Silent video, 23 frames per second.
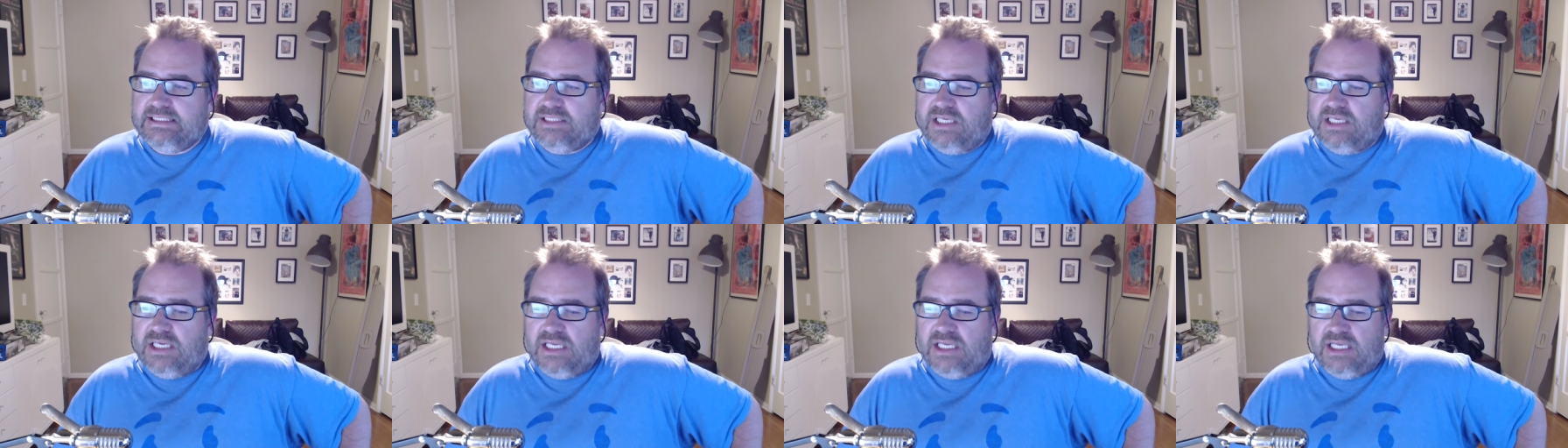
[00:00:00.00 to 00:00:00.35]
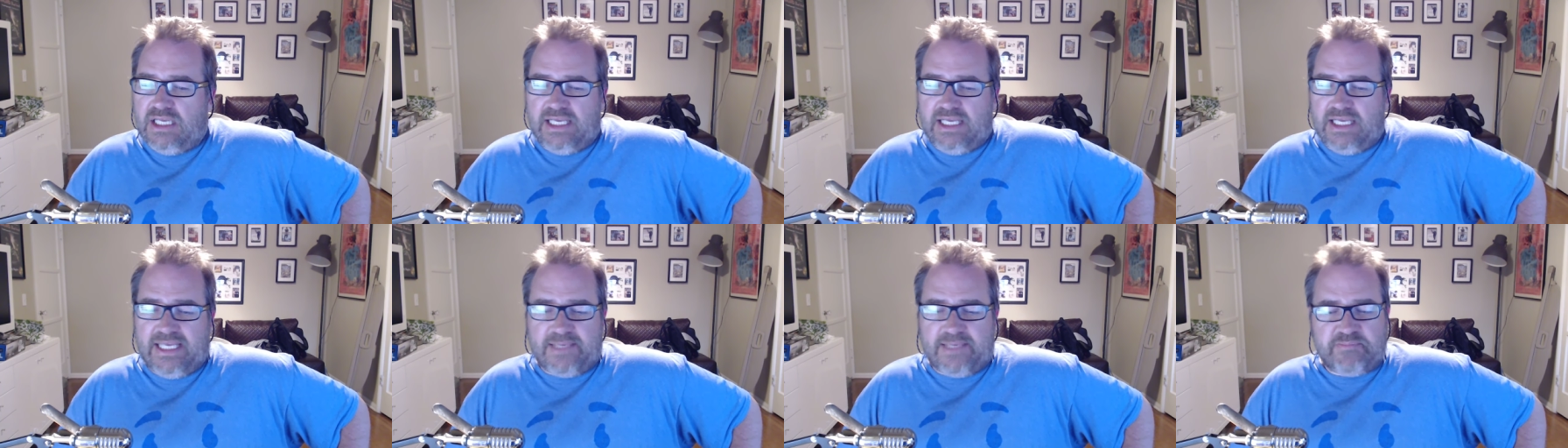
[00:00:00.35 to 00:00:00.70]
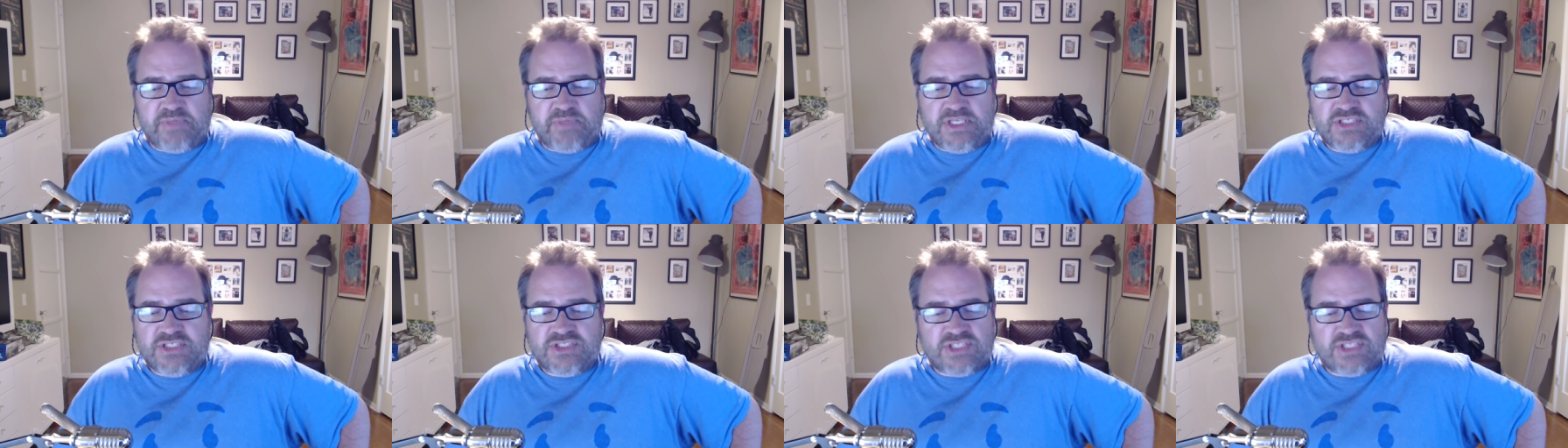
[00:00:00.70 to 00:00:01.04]
Uh, I had a
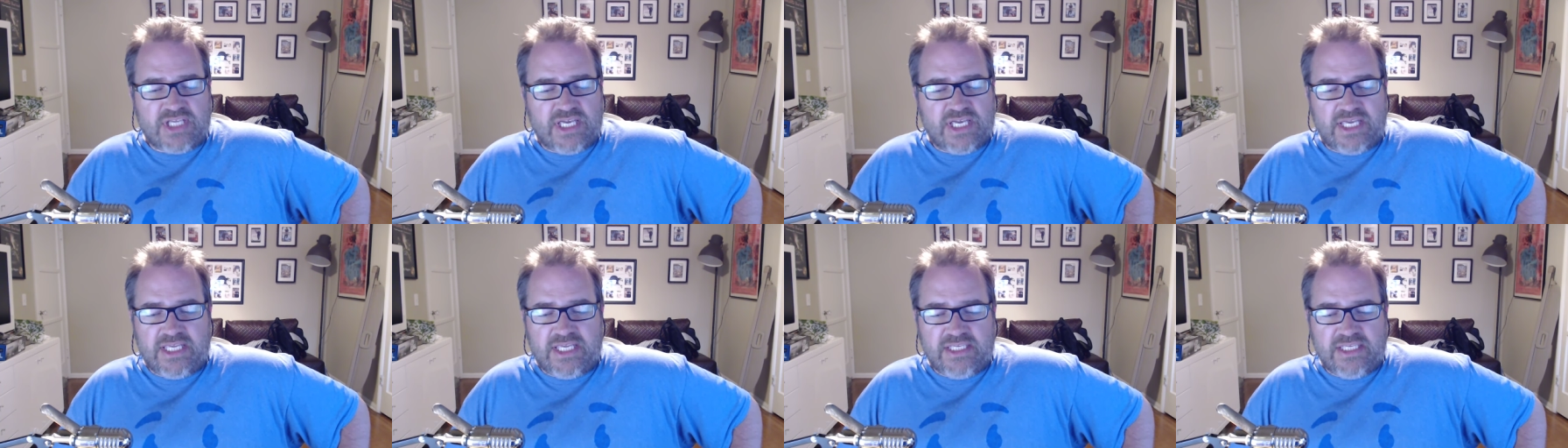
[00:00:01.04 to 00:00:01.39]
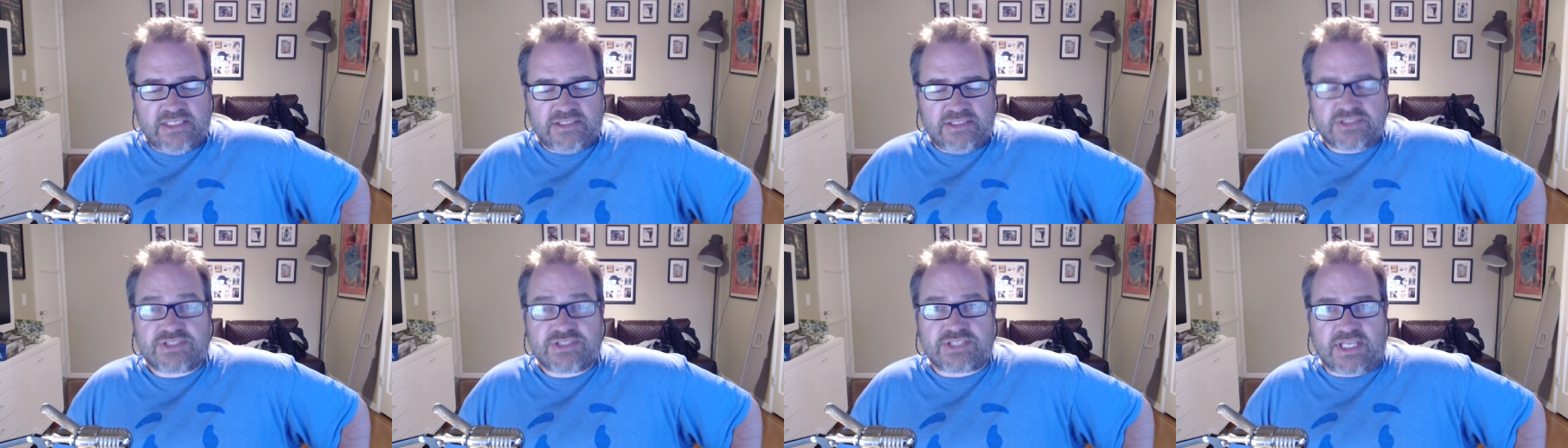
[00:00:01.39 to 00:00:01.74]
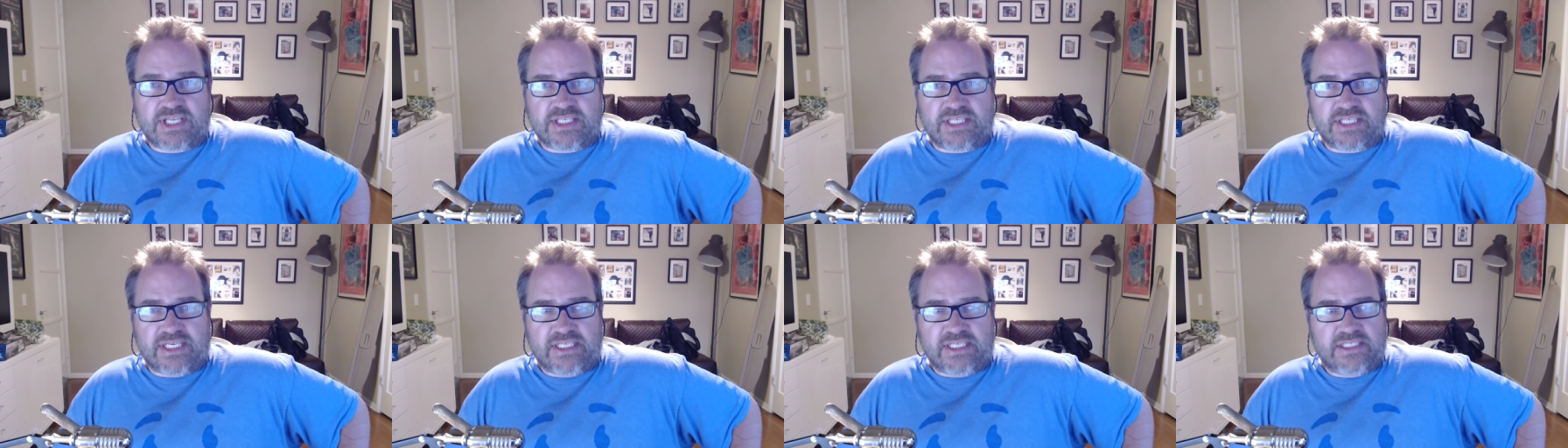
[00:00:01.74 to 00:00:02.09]
beach day
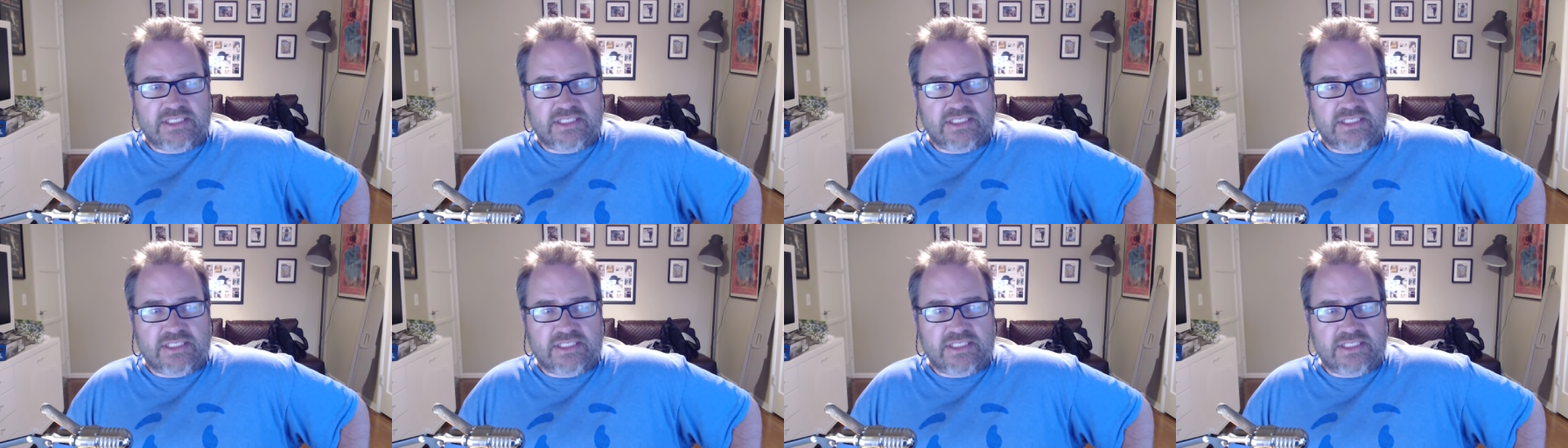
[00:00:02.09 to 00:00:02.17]
Sunday.